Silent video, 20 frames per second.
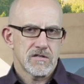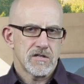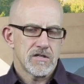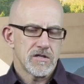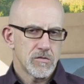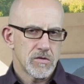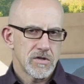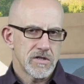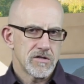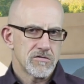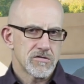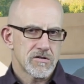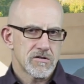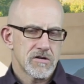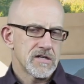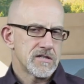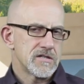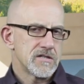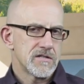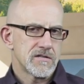You would use
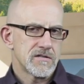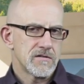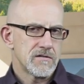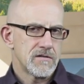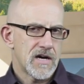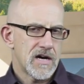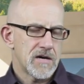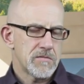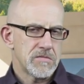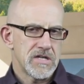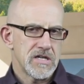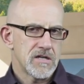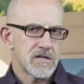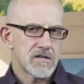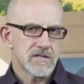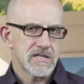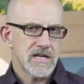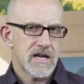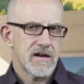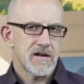crutches, not me,
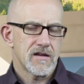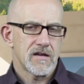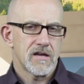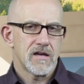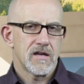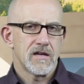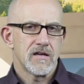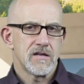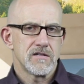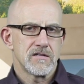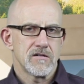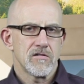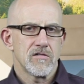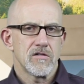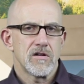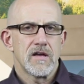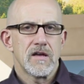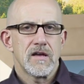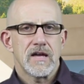because I didn't get injured.